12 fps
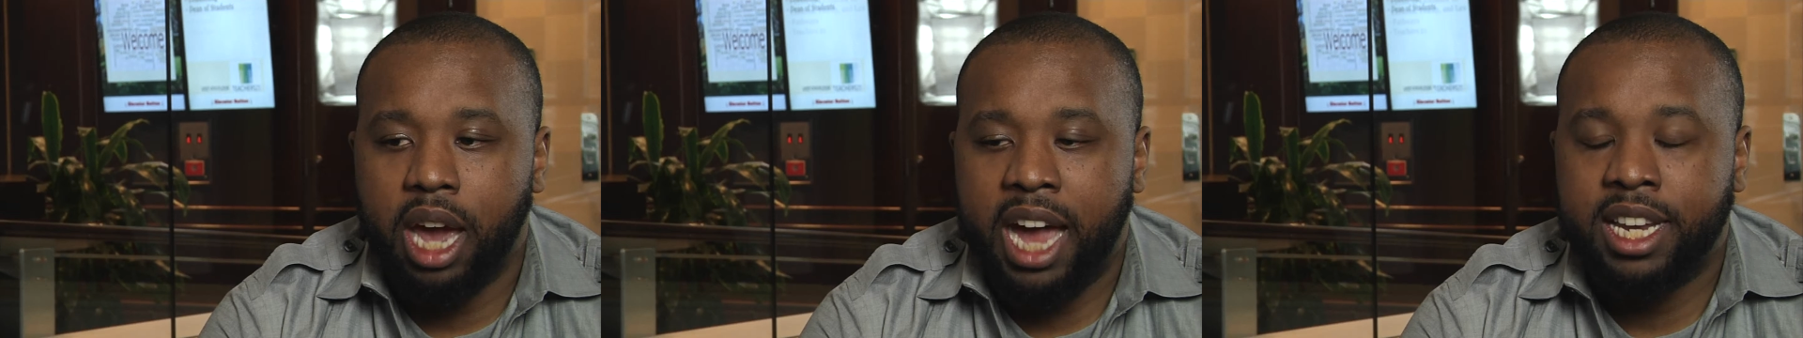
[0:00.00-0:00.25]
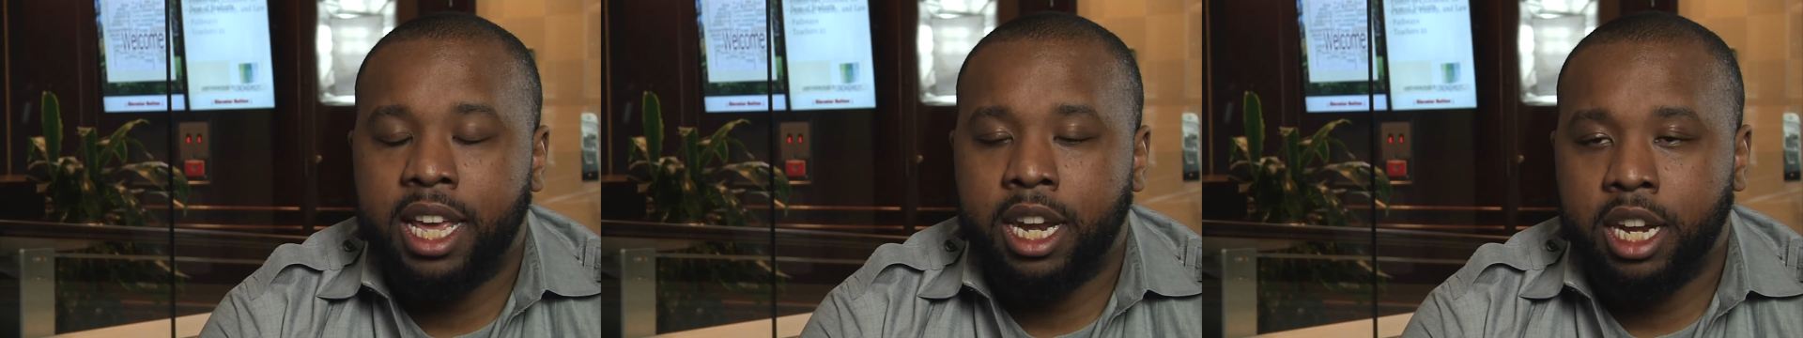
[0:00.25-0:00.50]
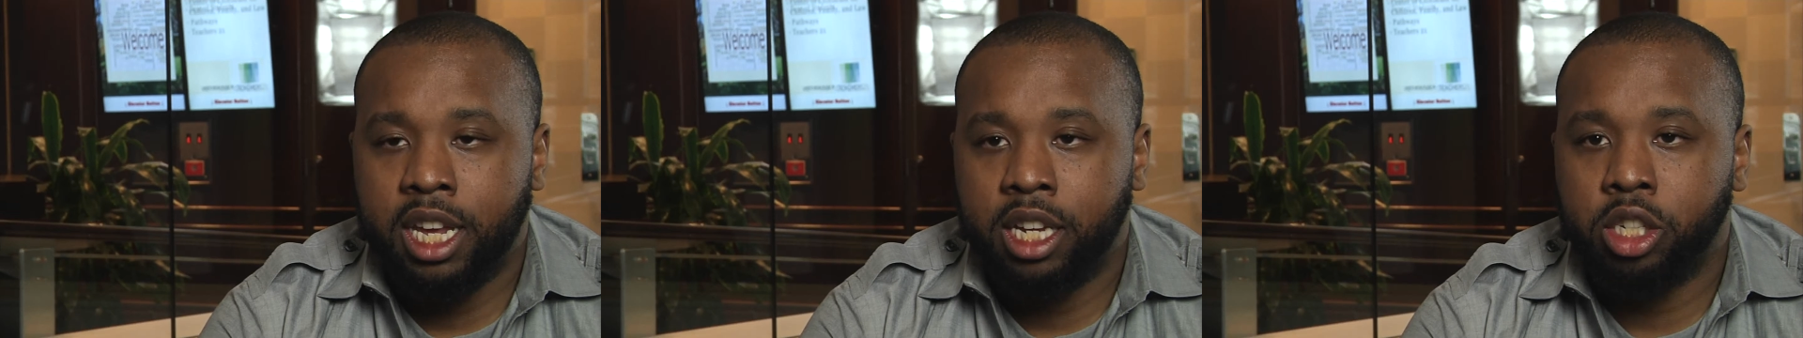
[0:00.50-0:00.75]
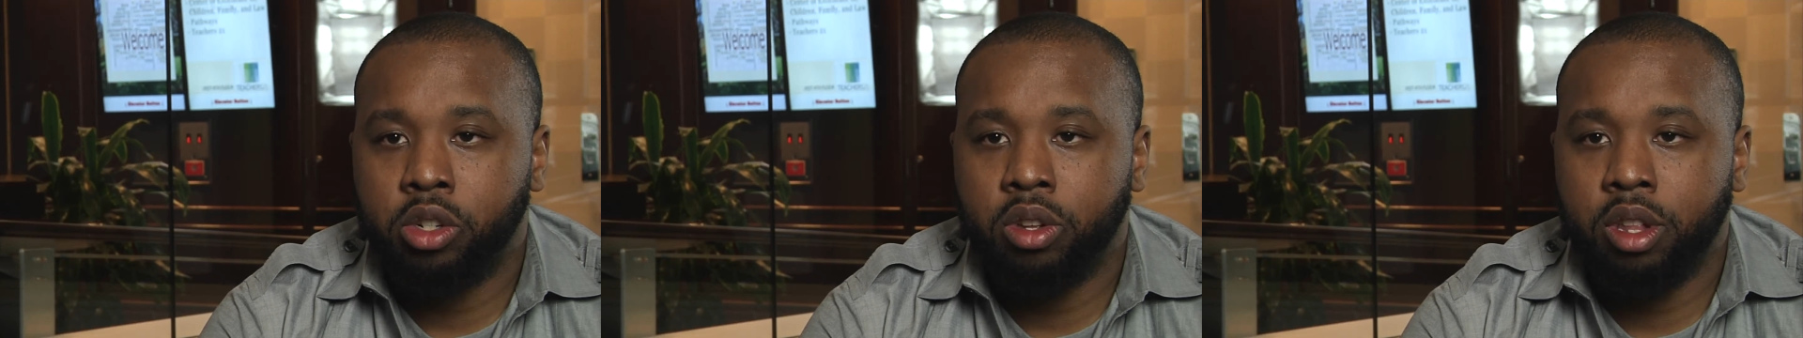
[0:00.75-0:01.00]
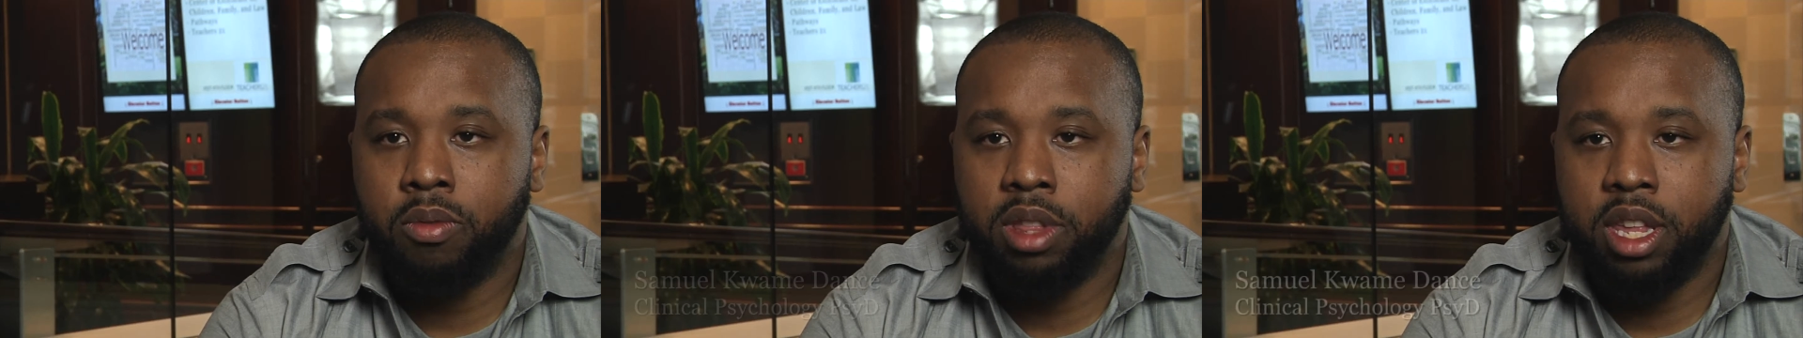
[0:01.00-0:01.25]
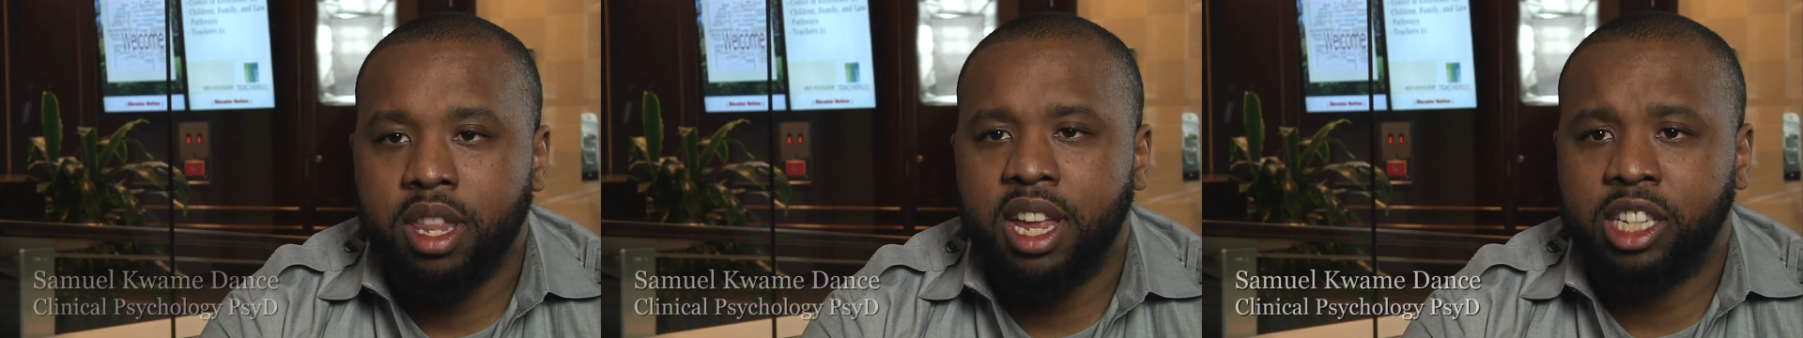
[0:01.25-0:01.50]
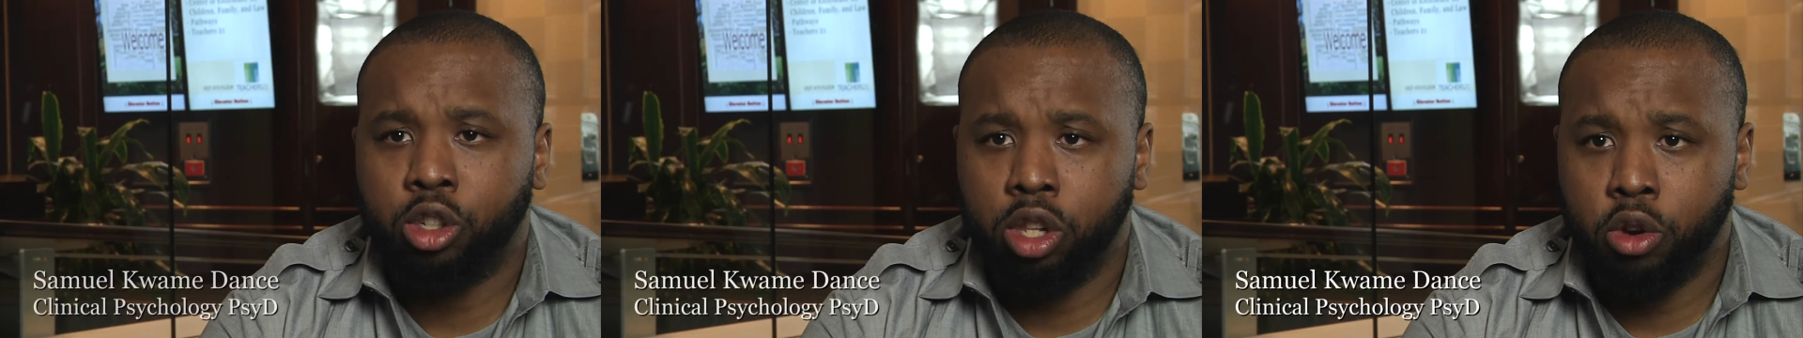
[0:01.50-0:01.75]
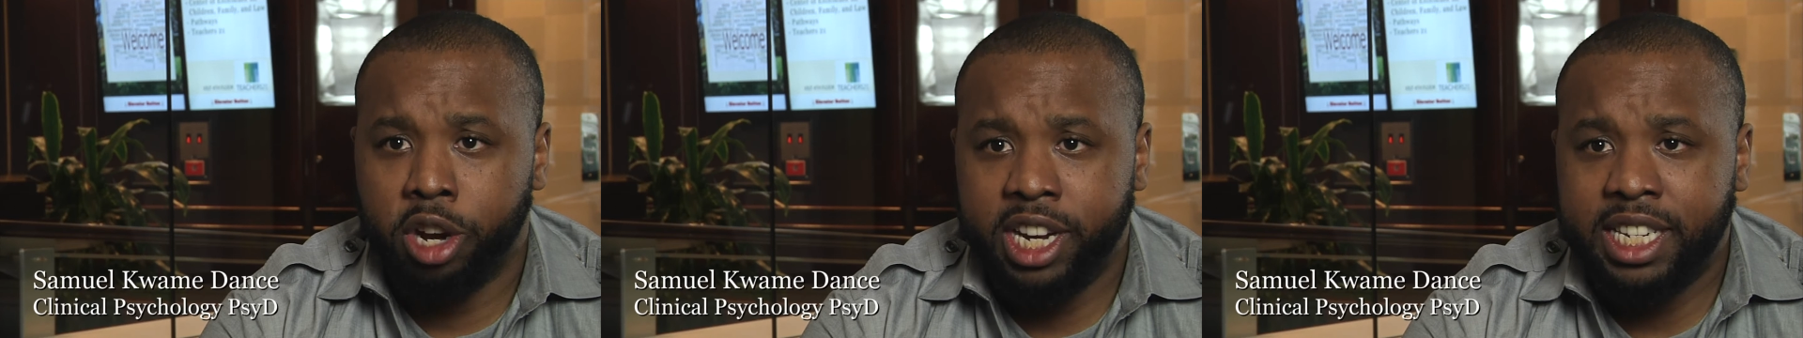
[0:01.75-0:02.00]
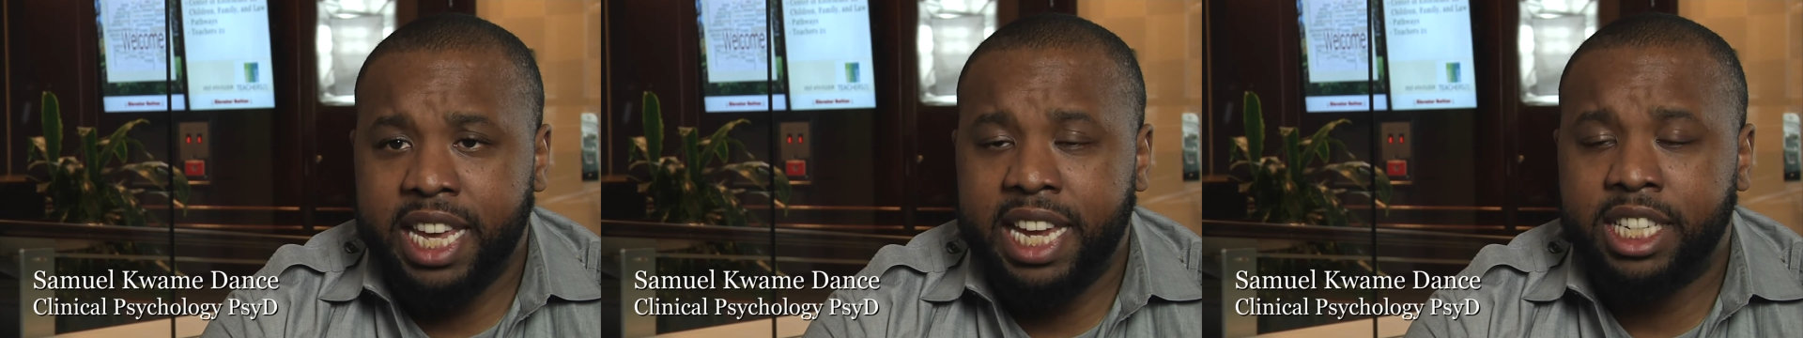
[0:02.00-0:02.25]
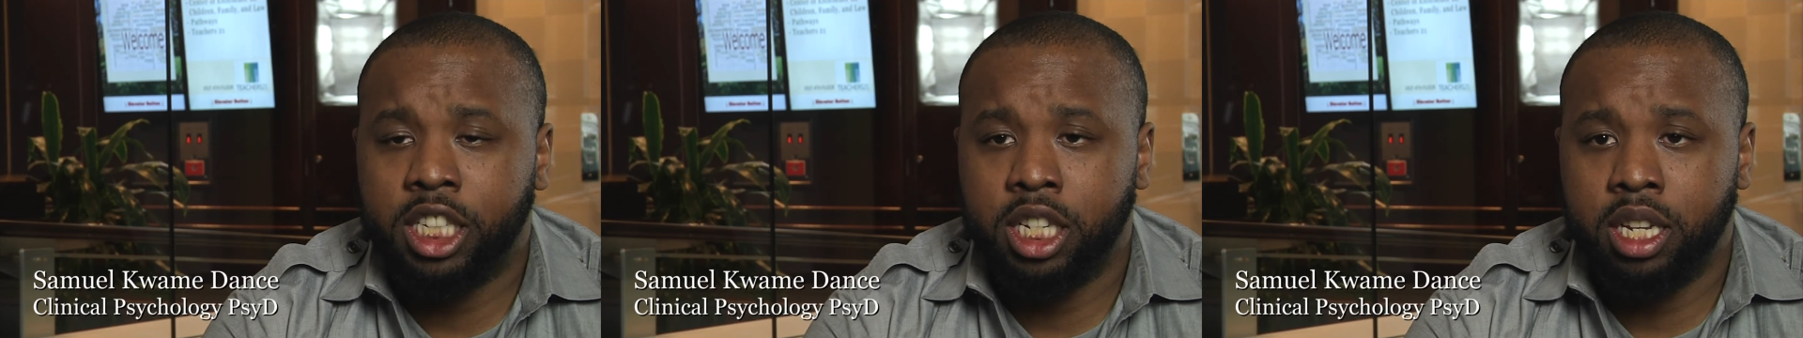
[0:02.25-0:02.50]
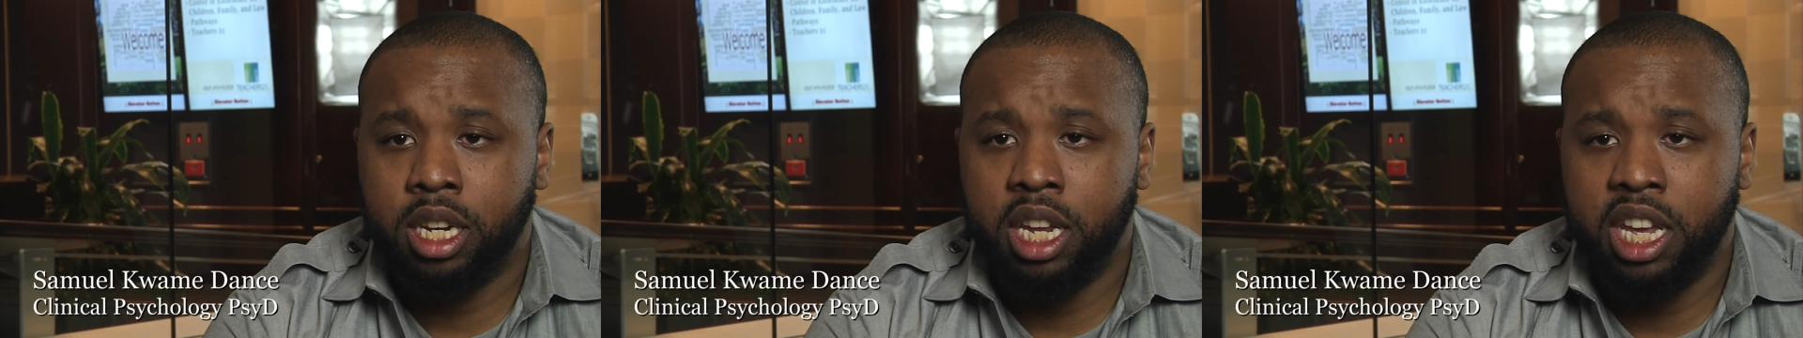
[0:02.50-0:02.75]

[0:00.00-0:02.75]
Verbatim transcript: identity issues with sexual orientation.